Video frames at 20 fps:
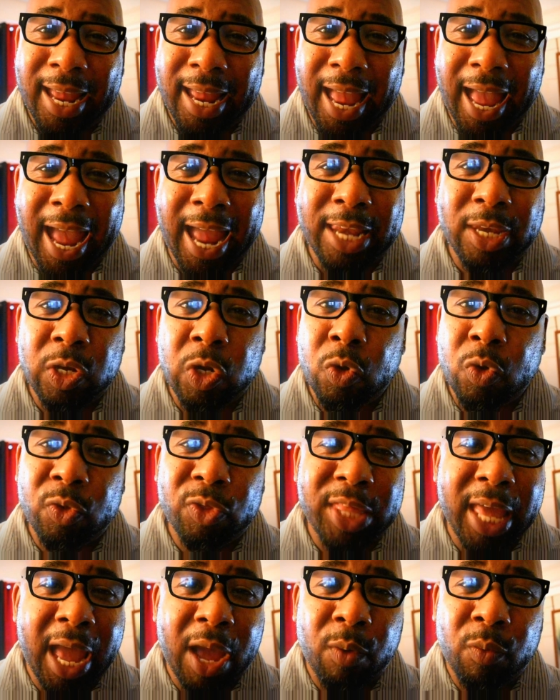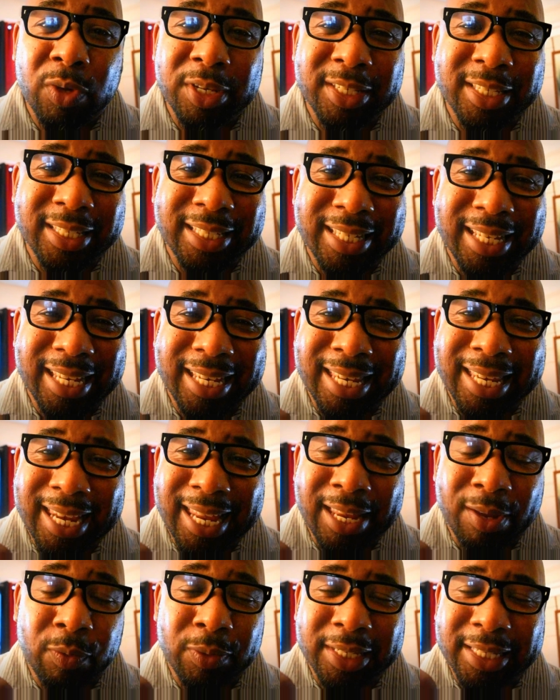I knew that
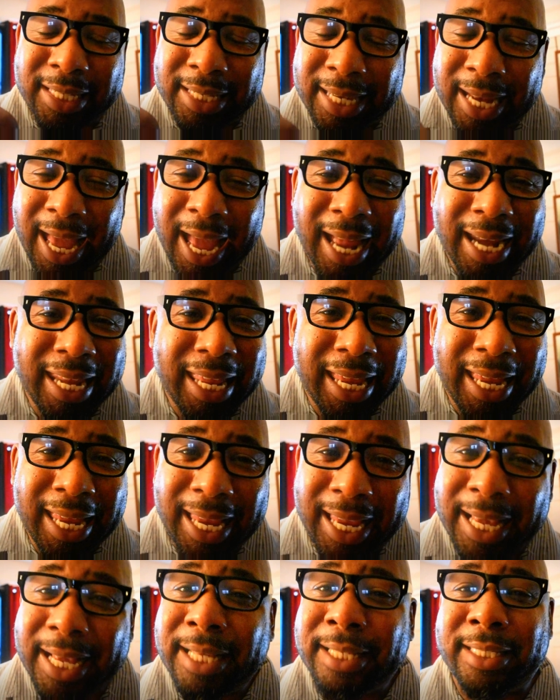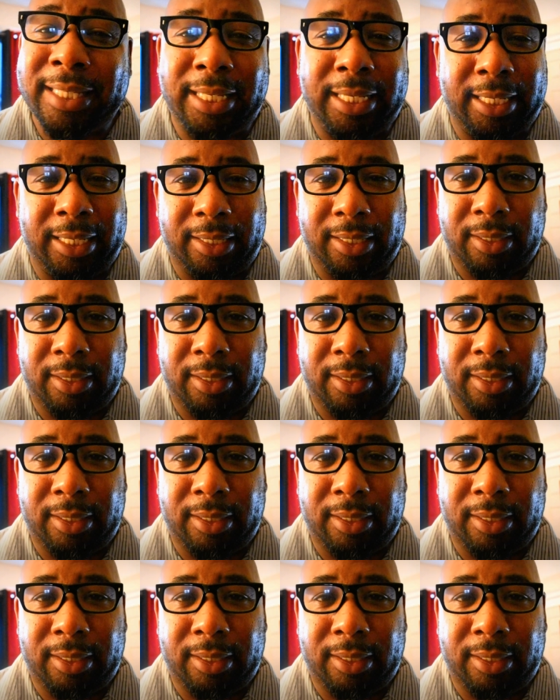it was not easy